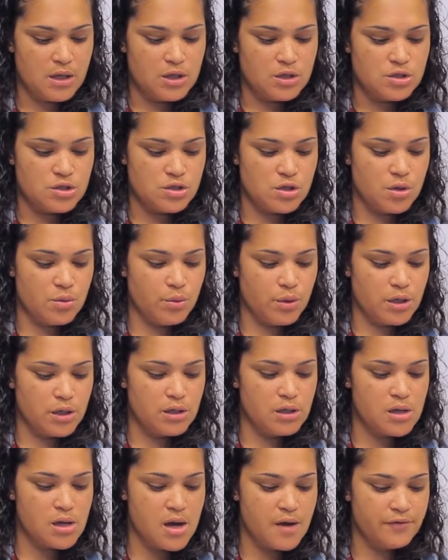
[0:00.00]
So we're
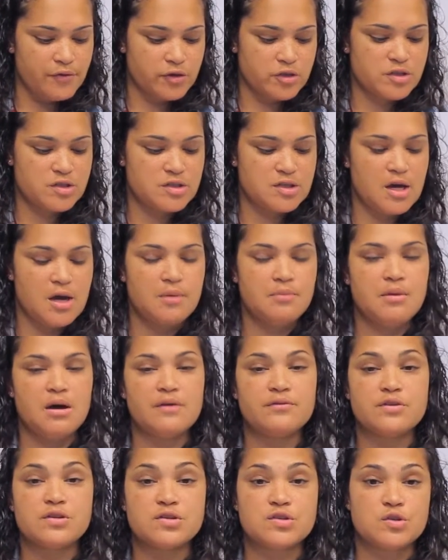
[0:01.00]
going to cover some
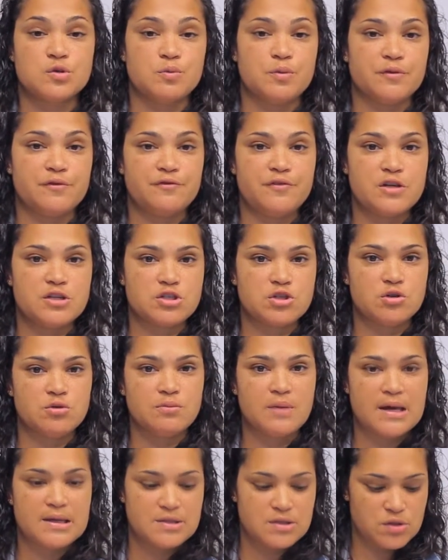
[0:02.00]
of the superficial
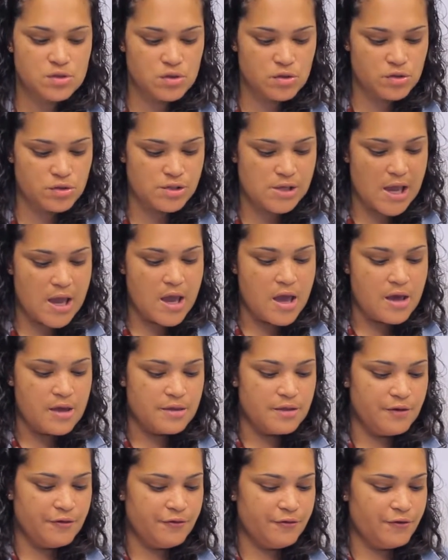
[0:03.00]
muscles,
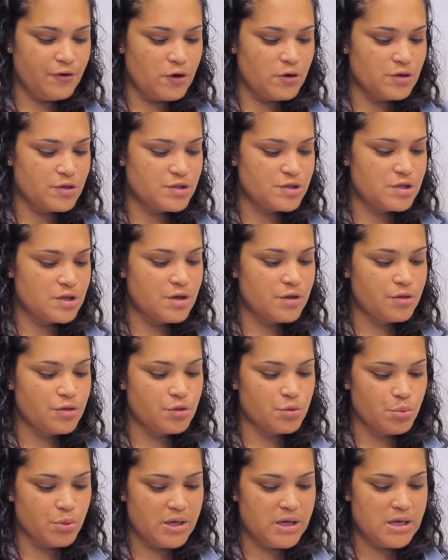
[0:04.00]
the first
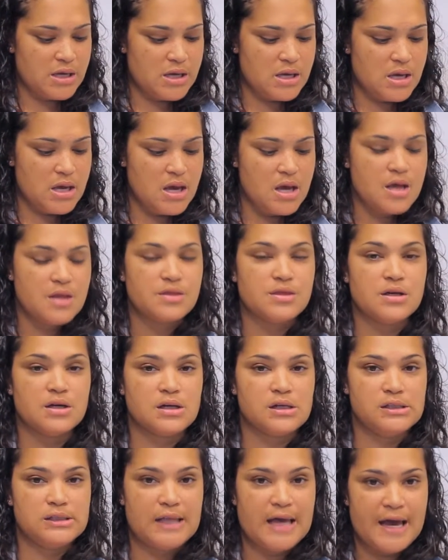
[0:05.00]
three, the
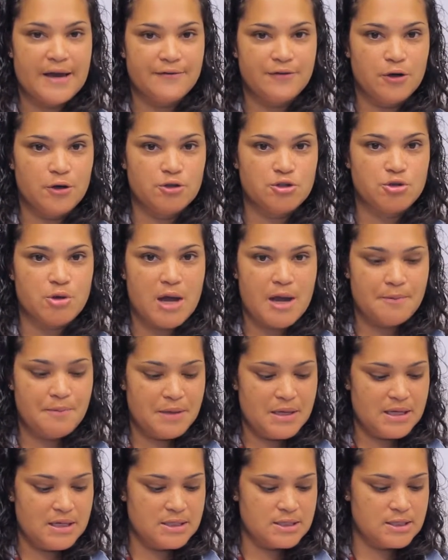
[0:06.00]

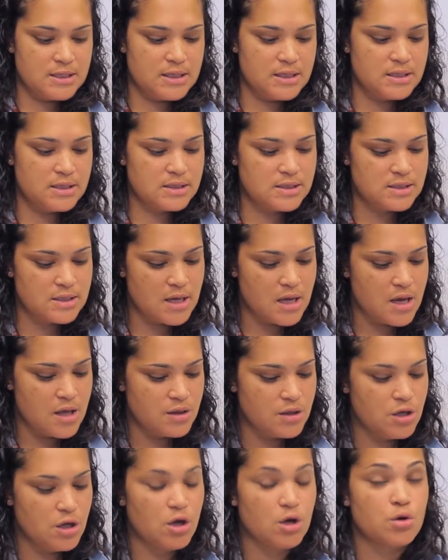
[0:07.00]
clavotrapezius,
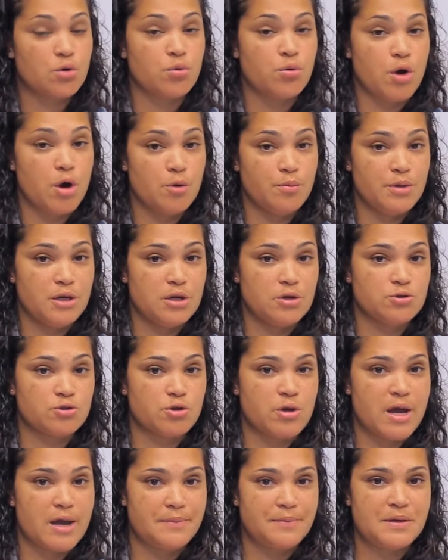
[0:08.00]
the
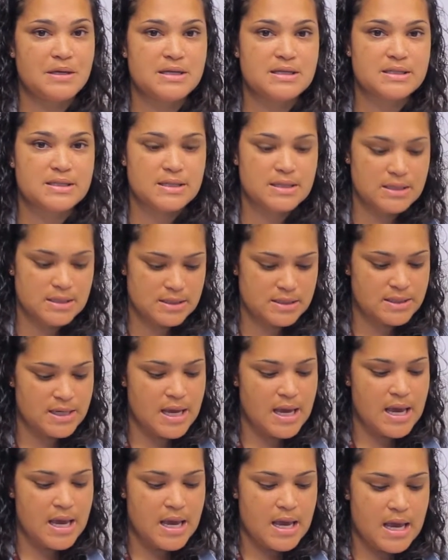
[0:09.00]
acromiotrapezius,
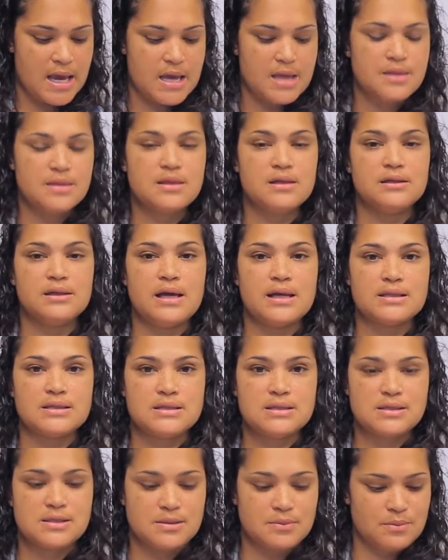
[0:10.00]
and
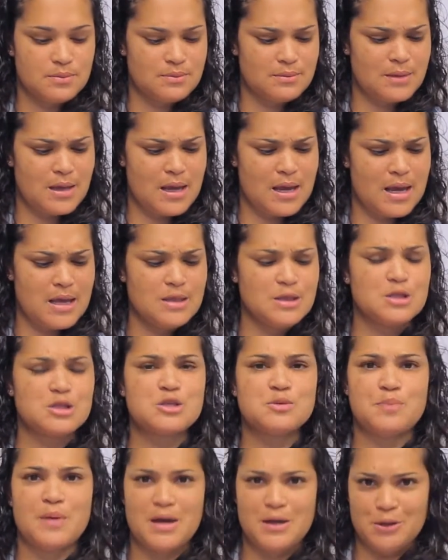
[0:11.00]
the
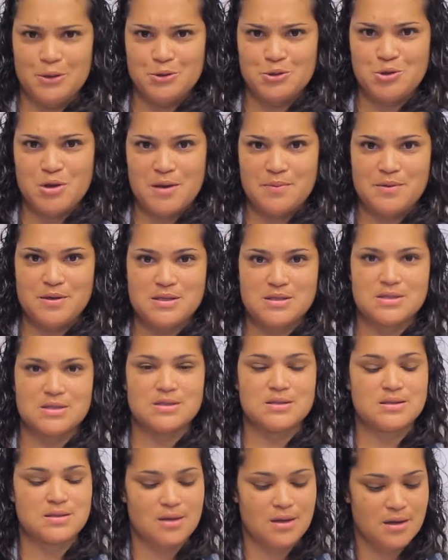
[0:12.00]

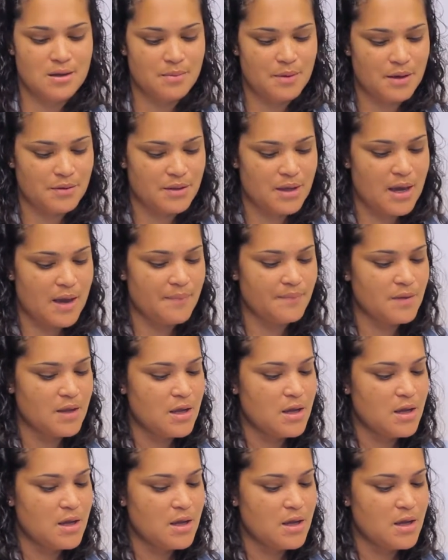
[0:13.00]
spinotrapezius. Sorry about that.